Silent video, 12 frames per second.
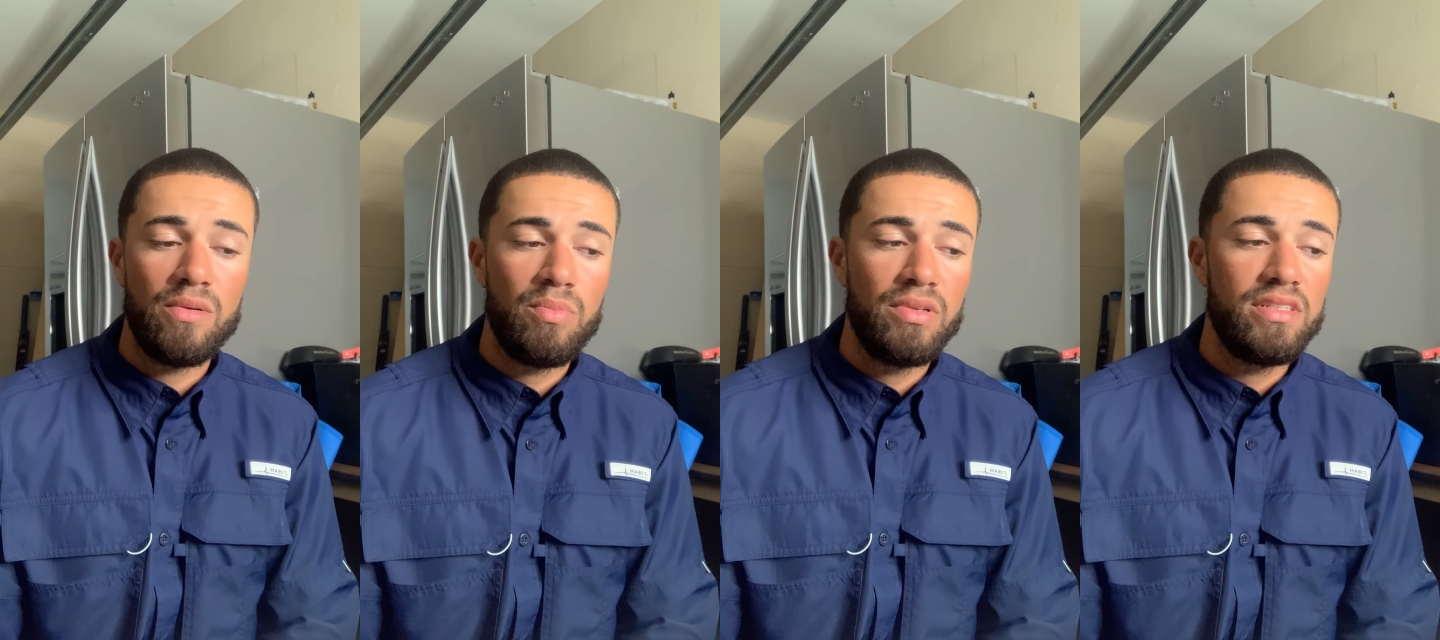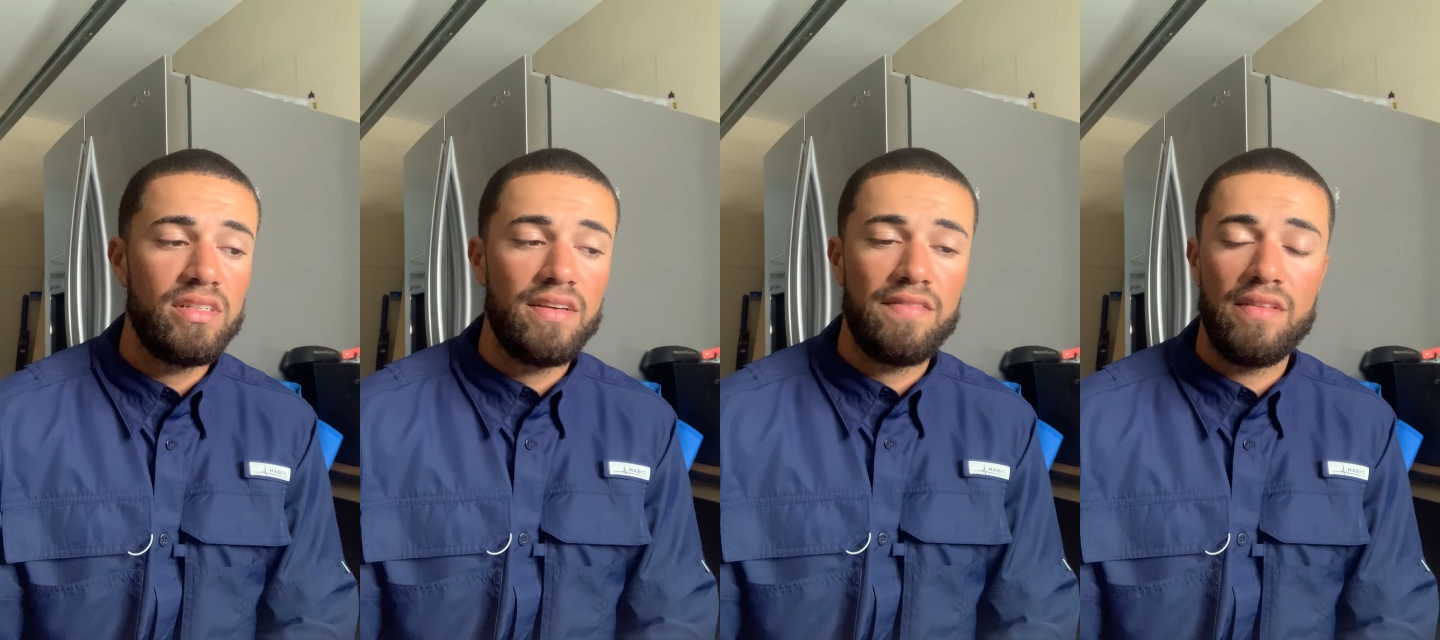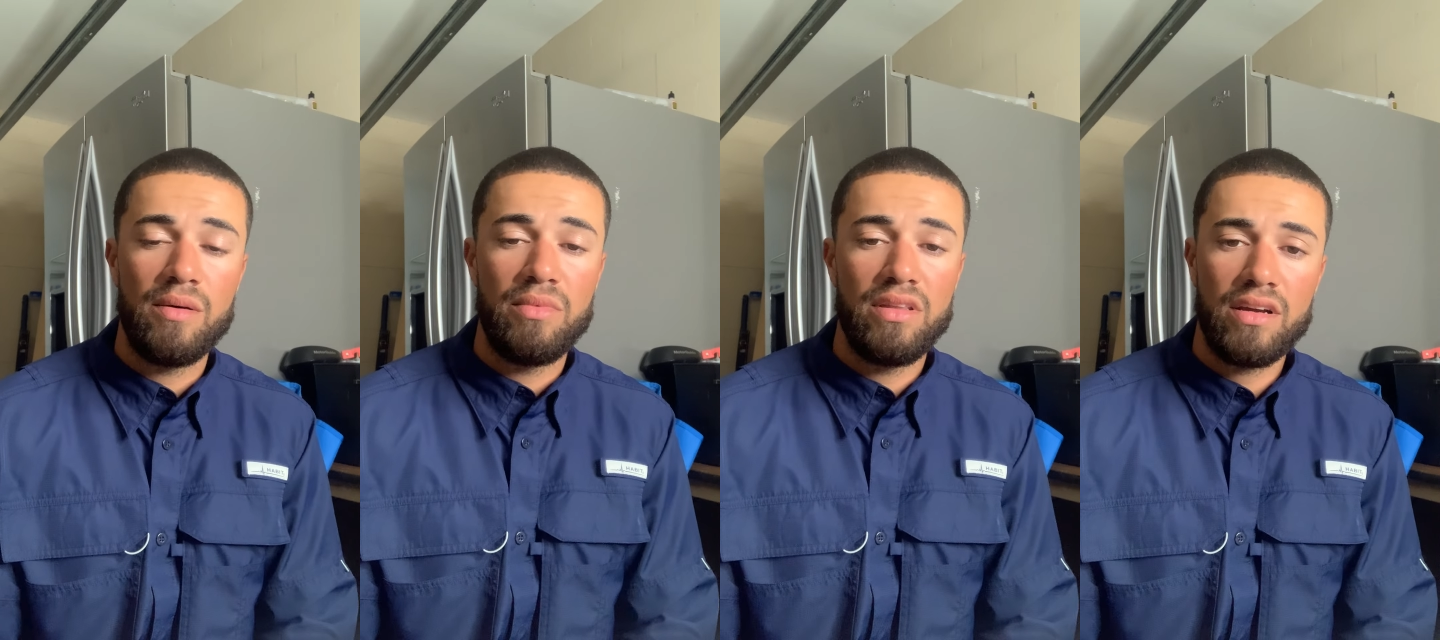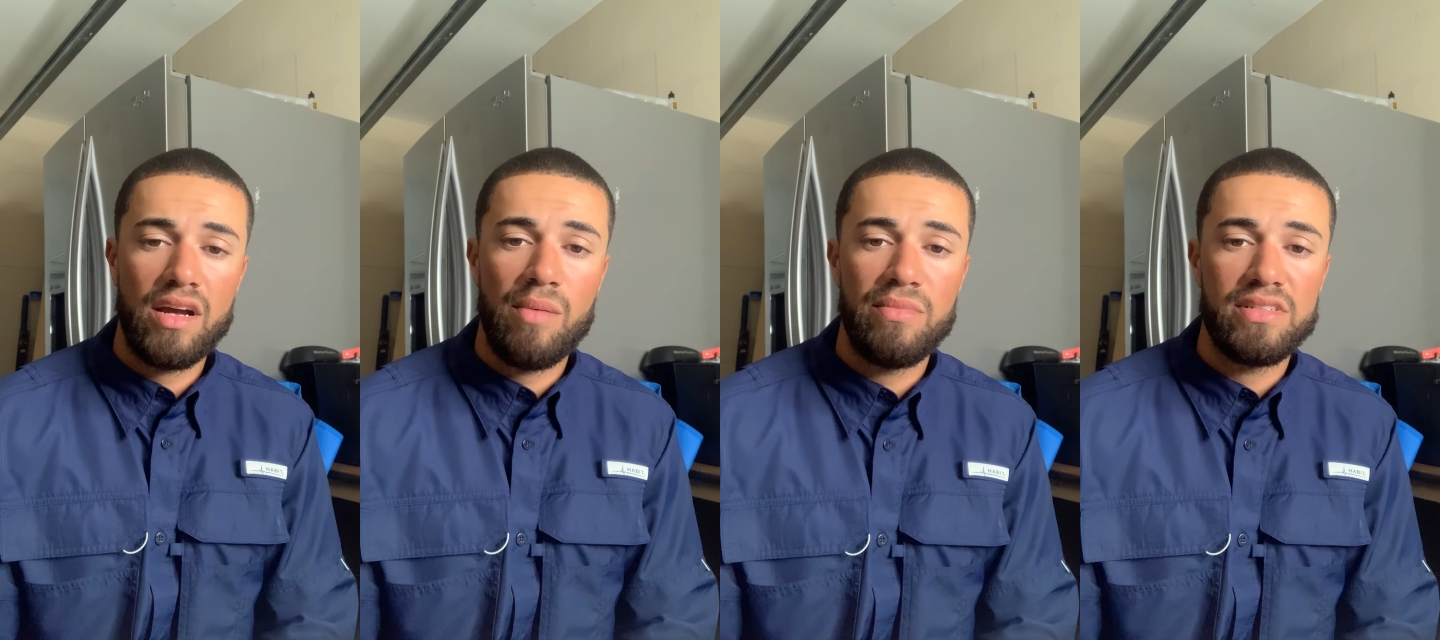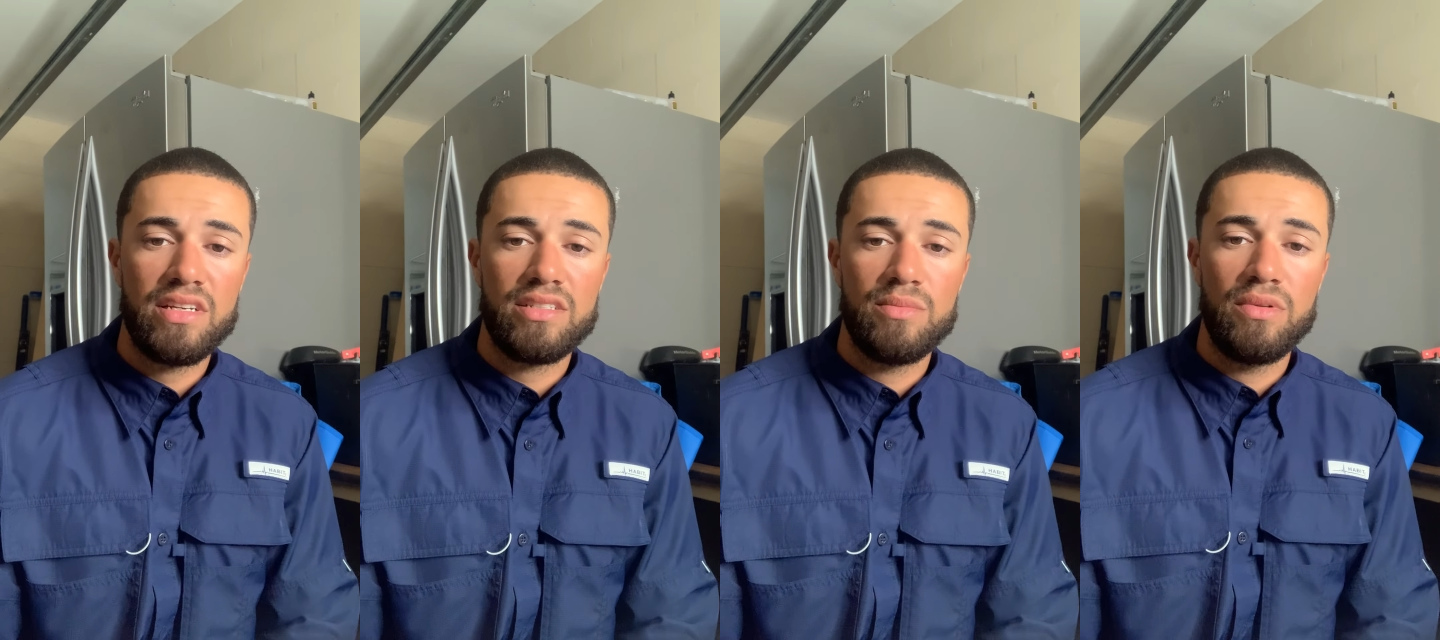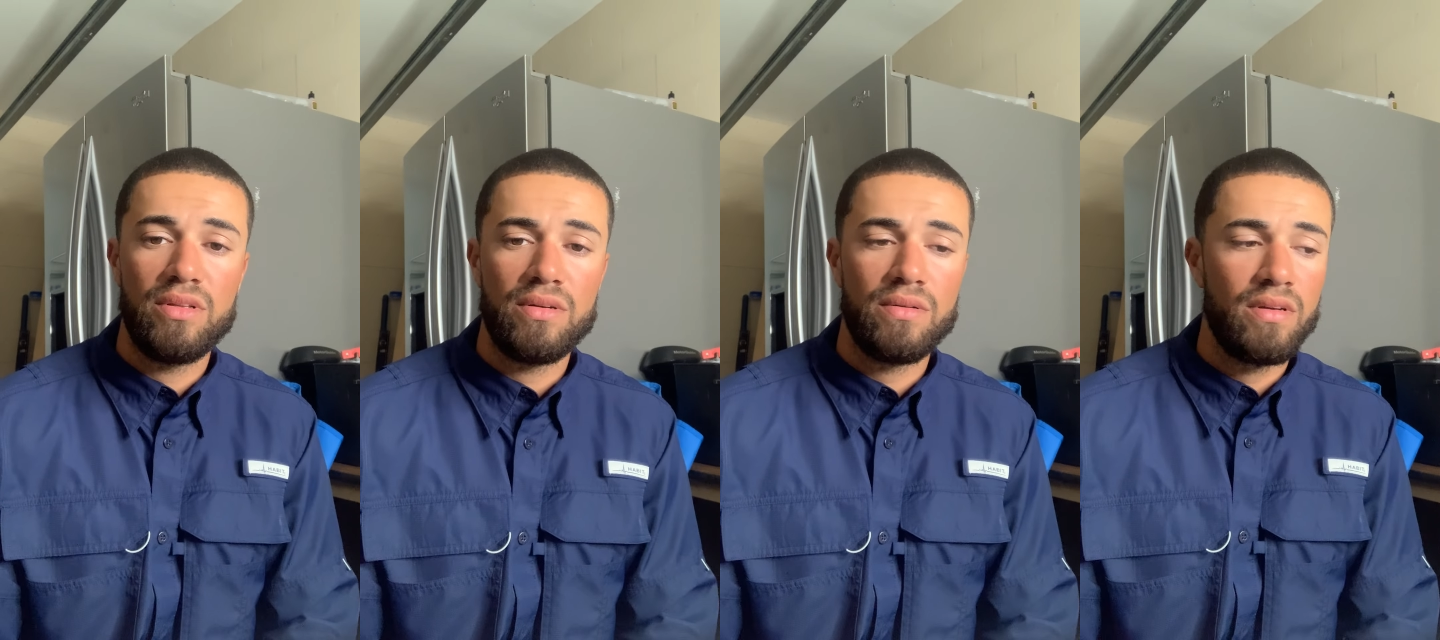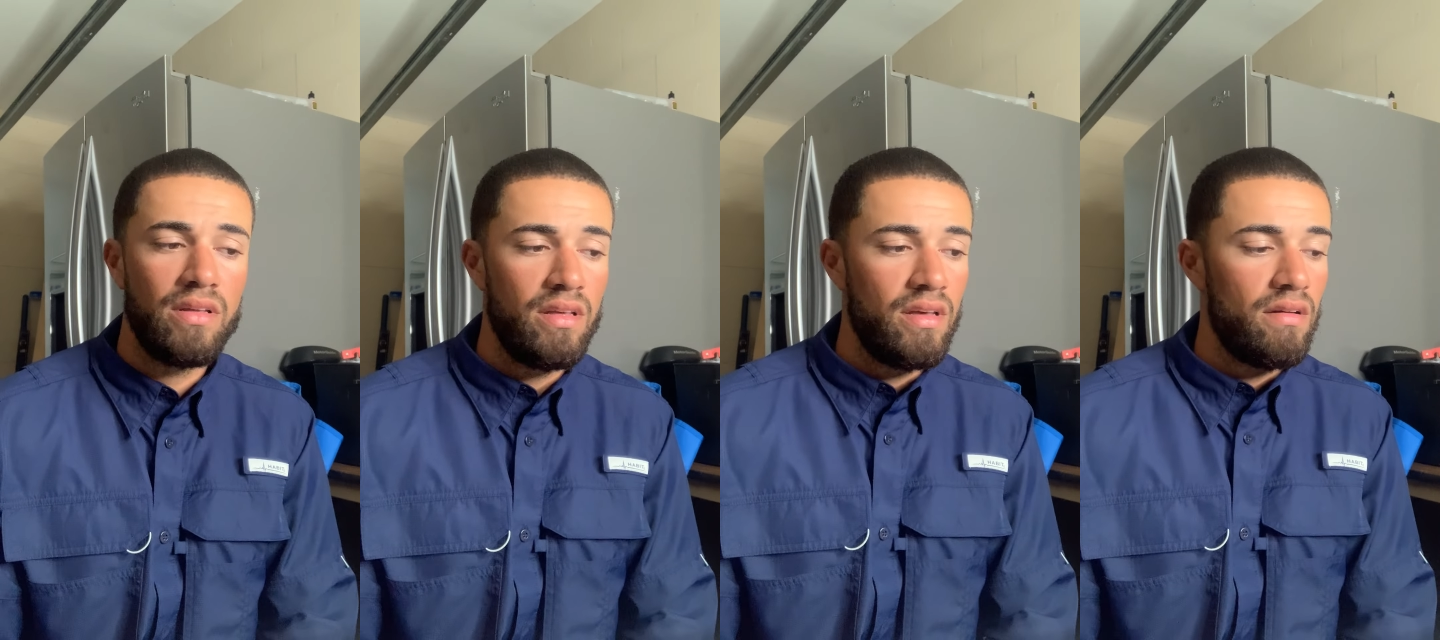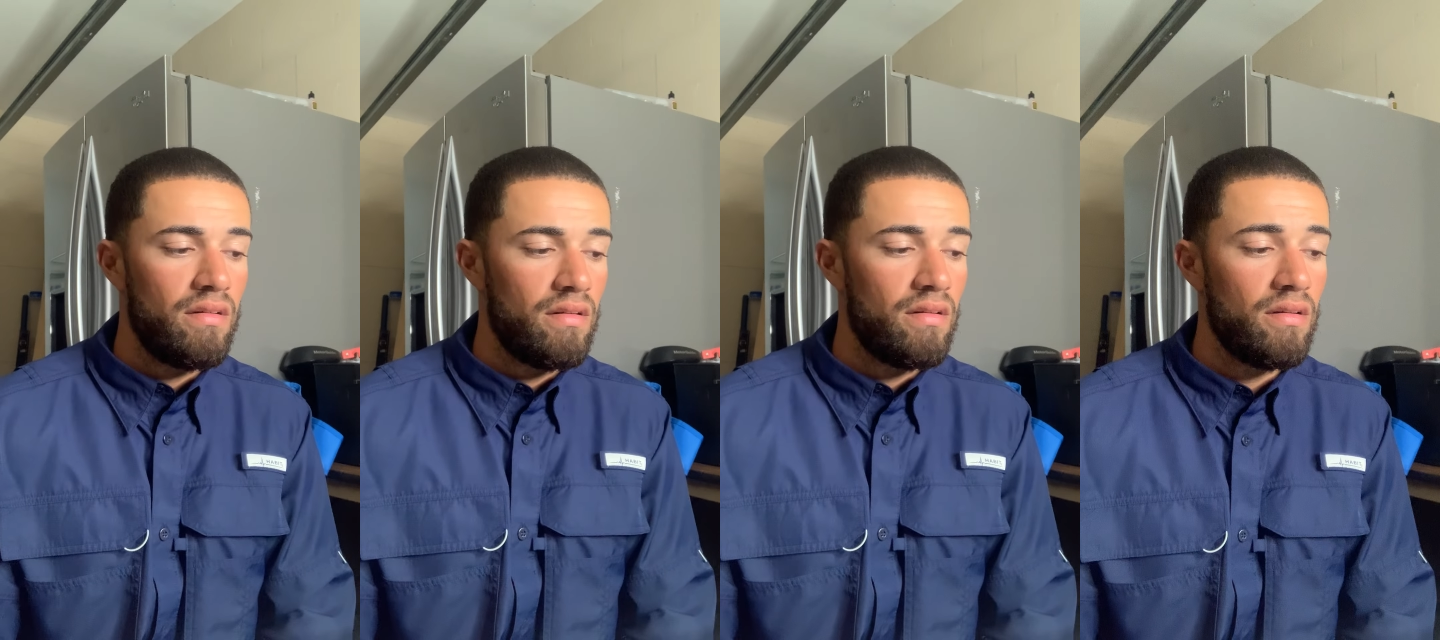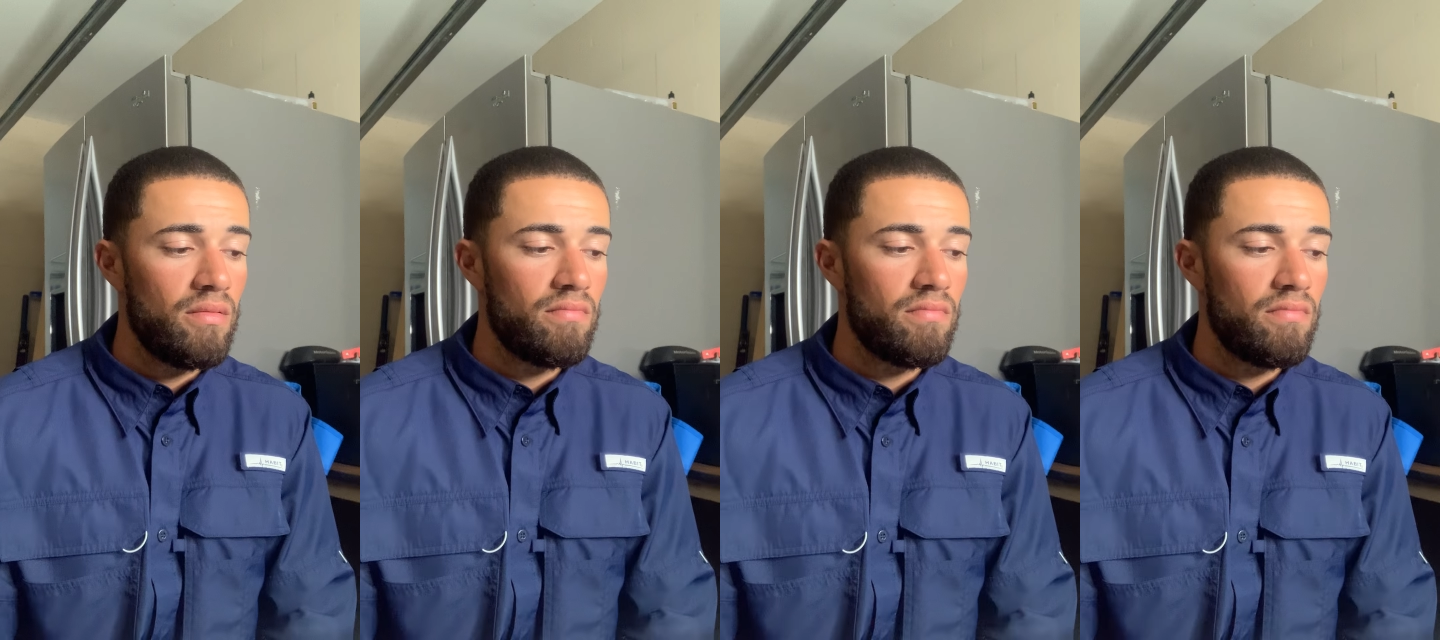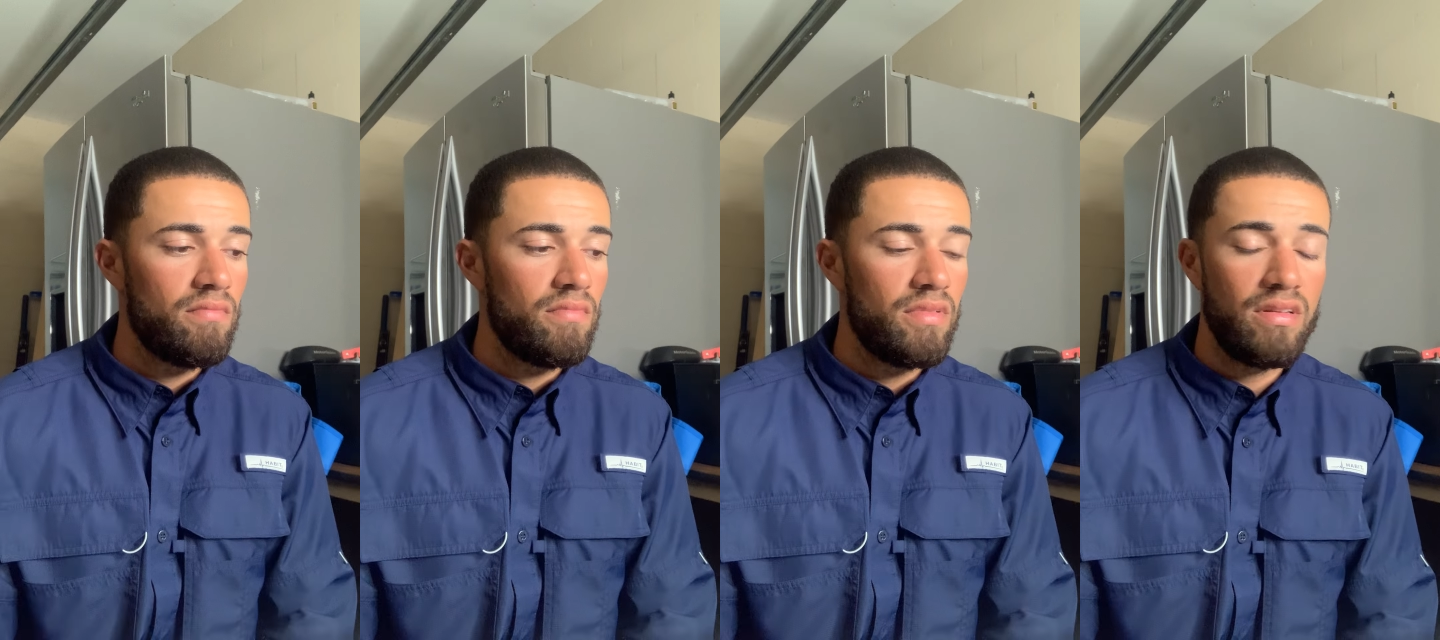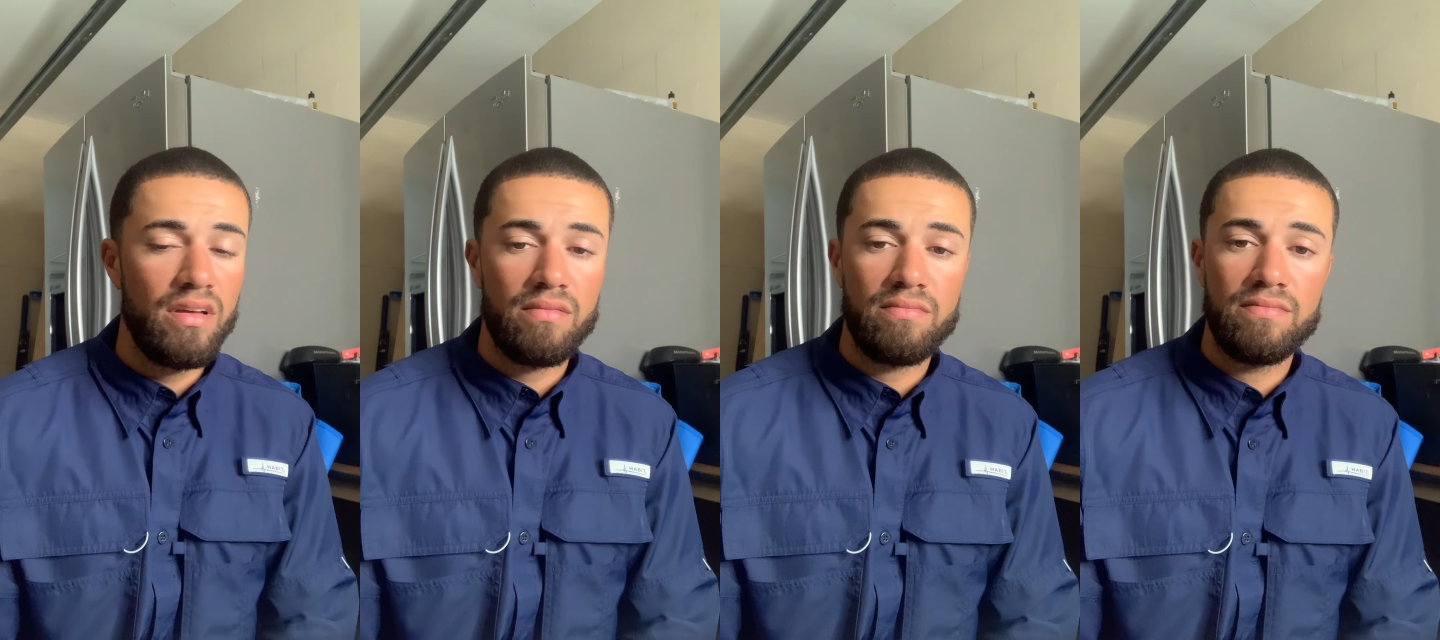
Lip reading: please leave them in the comment section below. And yeah,